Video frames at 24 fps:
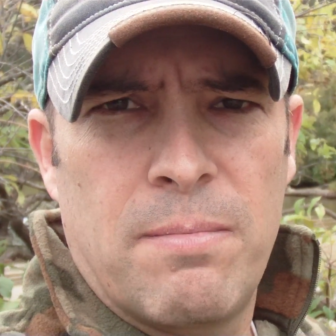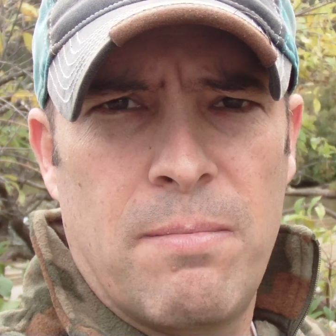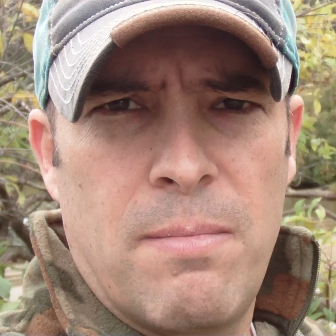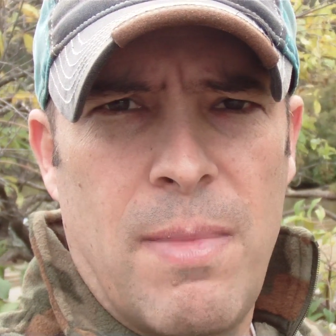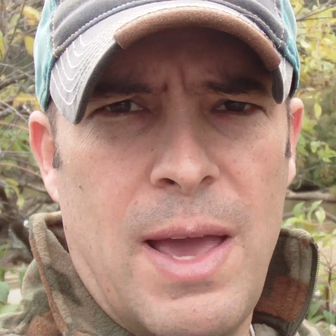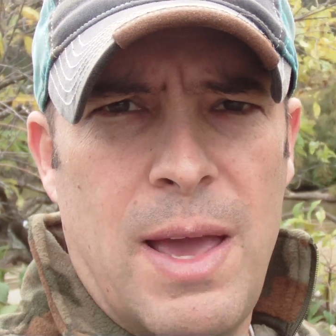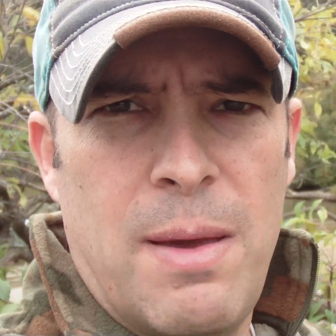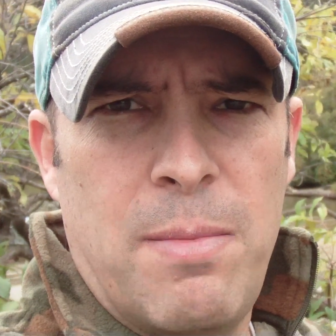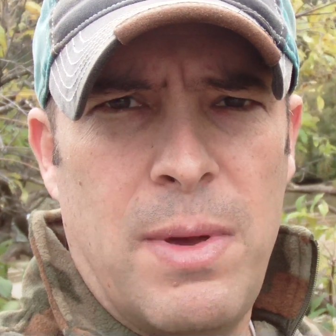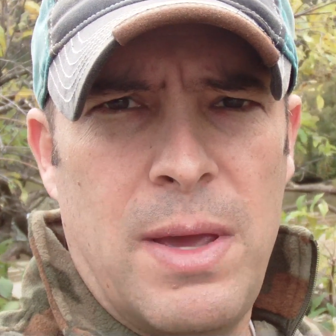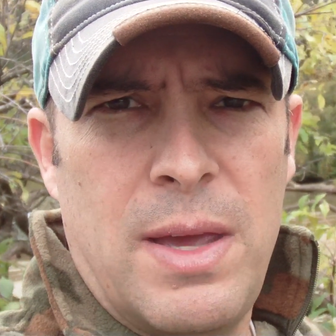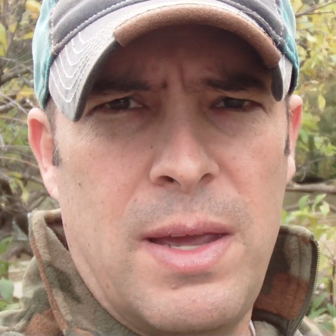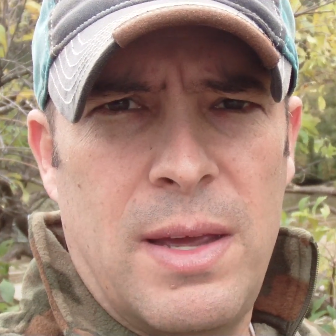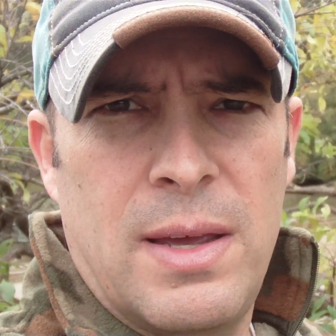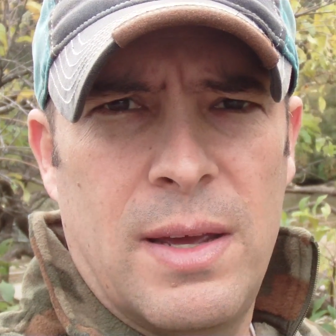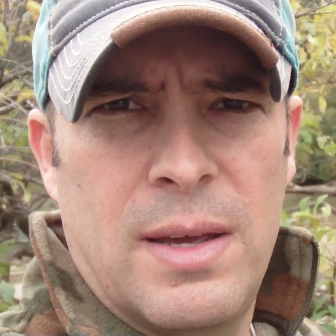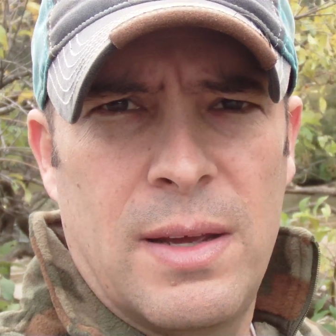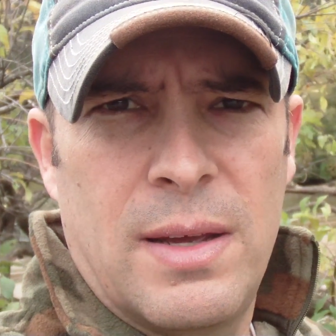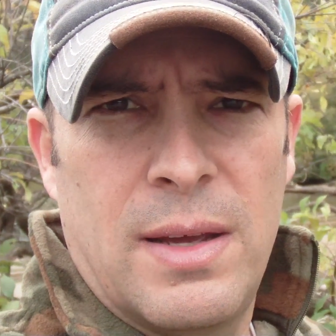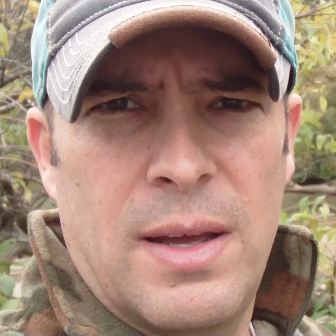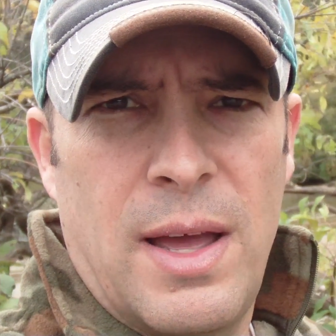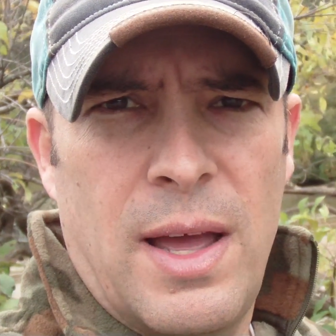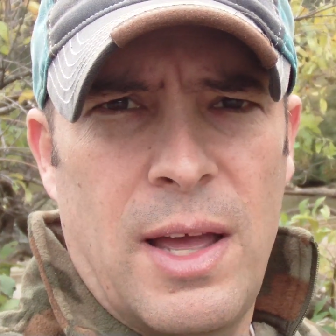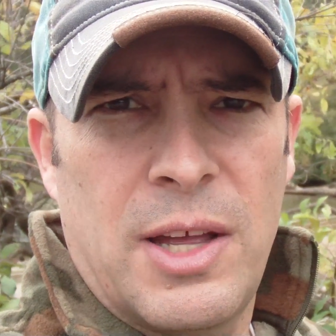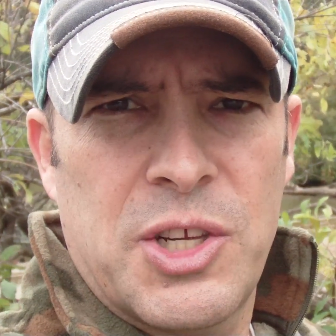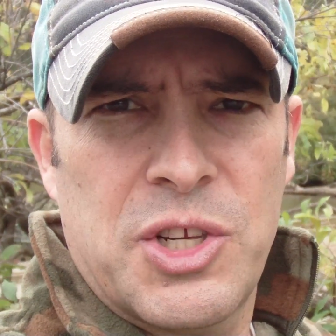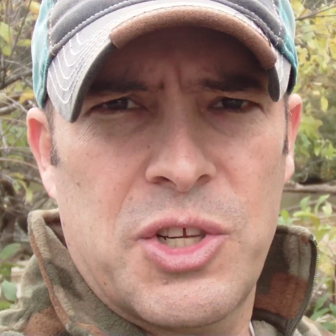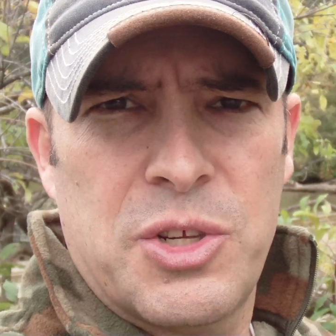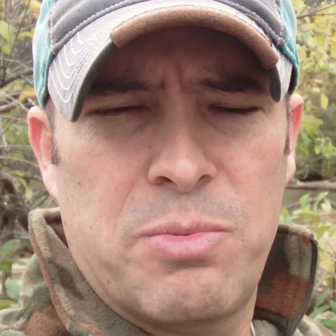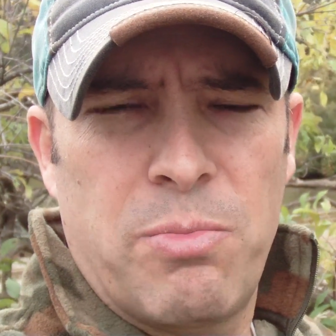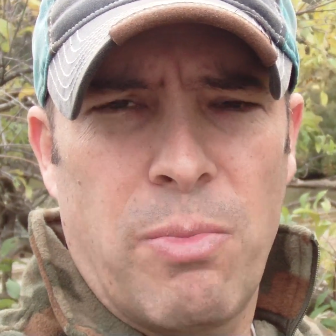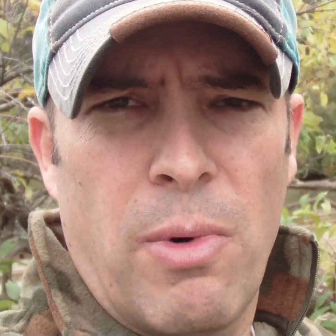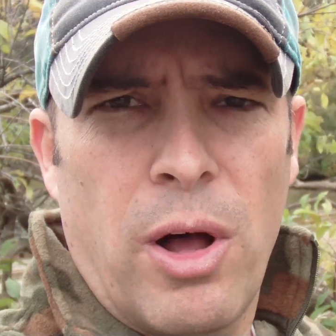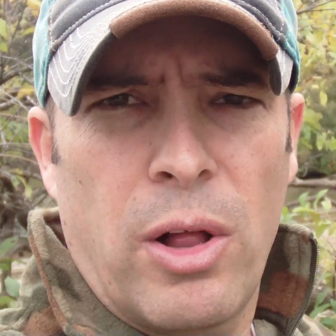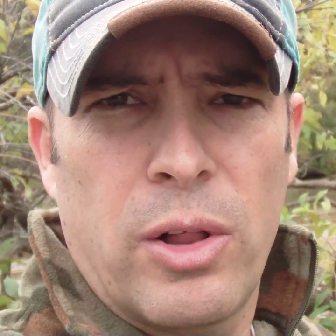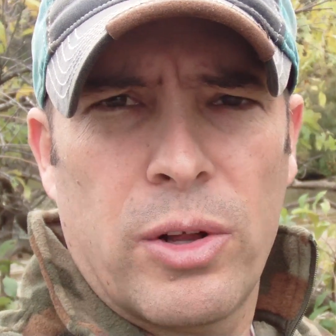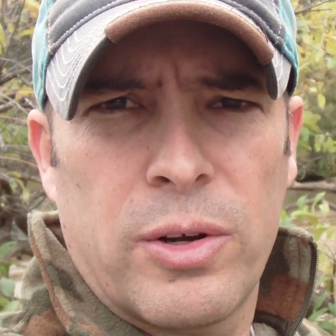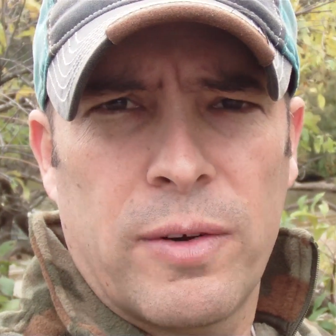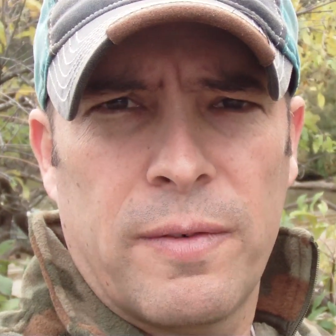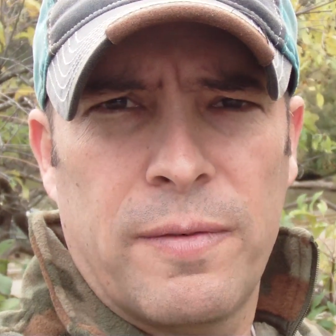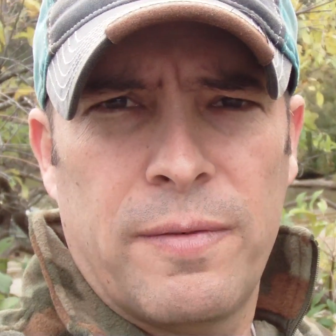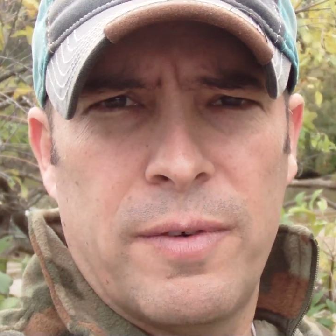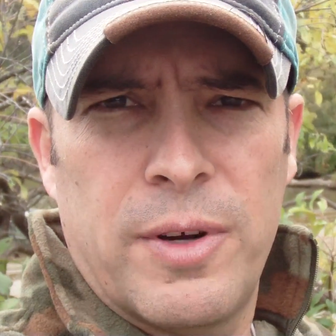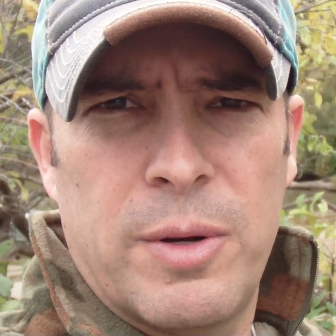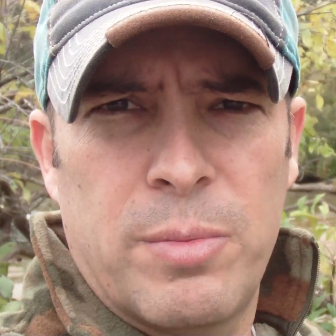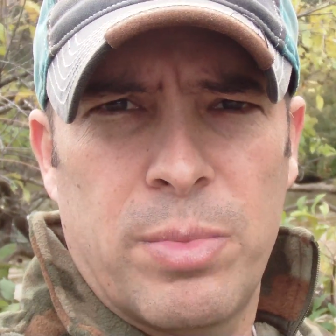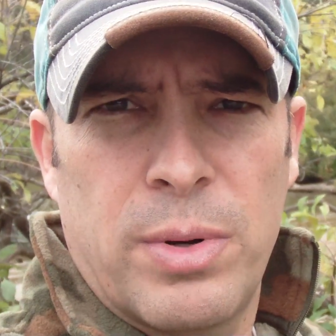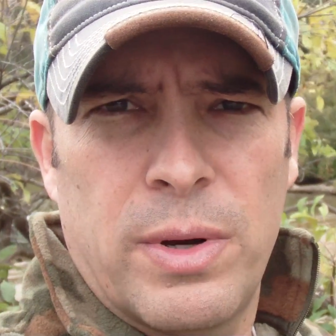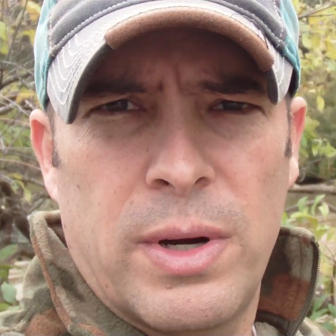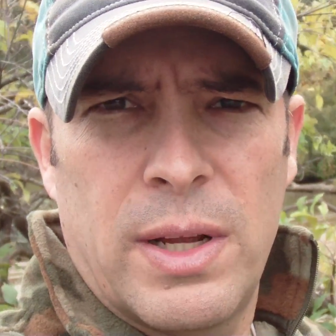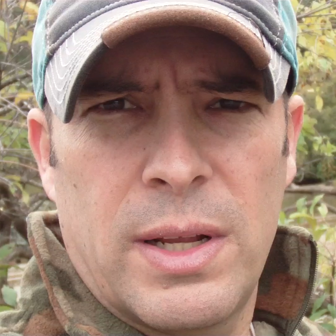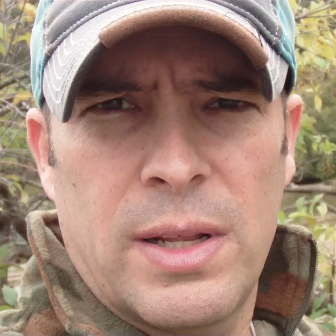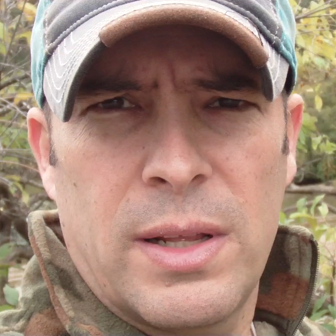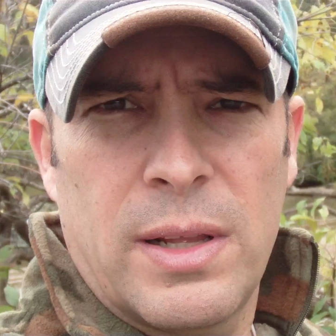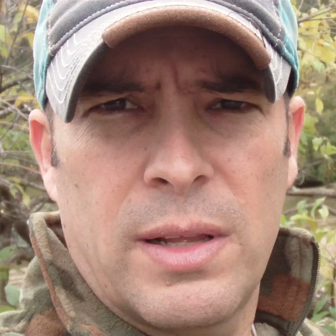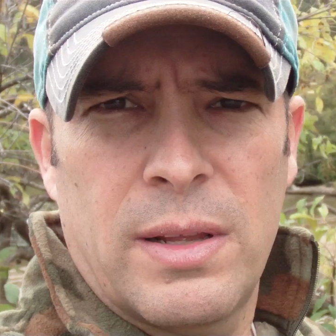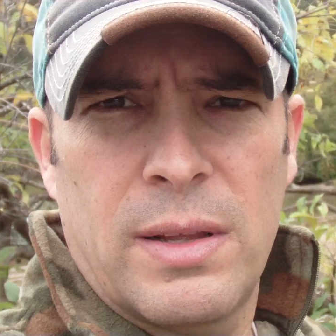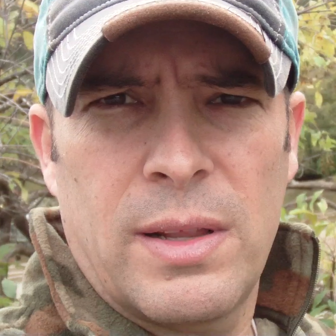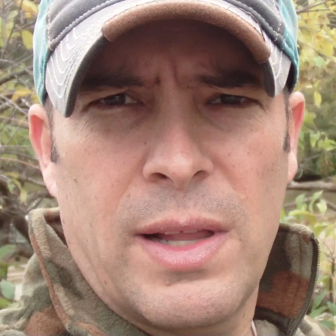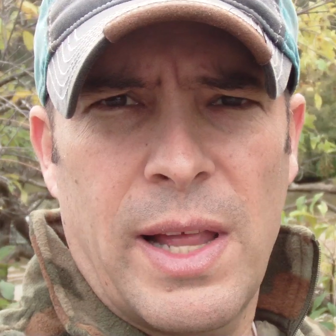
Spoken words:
maybe a smaller footprint,